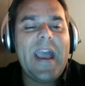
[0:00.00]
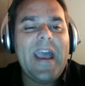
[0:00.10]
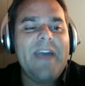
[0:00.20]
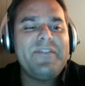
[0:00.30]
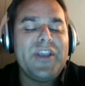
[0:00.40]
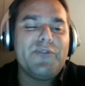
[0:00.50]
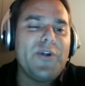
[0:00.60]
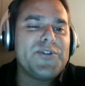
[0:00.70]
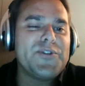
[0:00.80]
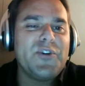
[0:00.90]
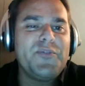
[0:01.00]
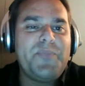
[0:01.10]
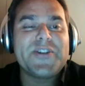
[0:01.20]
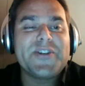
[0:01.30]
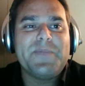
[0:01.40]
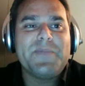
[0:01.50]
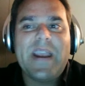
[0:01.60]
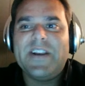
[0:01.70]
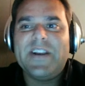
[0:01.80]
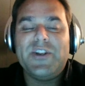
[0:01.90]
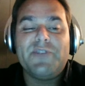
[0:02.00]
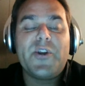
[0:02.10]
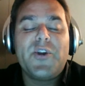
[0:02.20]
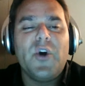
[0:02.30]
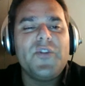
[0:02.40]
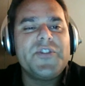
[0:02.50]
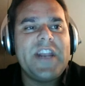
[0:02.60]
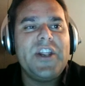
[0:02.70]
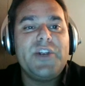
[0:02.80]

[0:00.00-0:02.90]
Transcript: having your own sort of personal domain and your own content and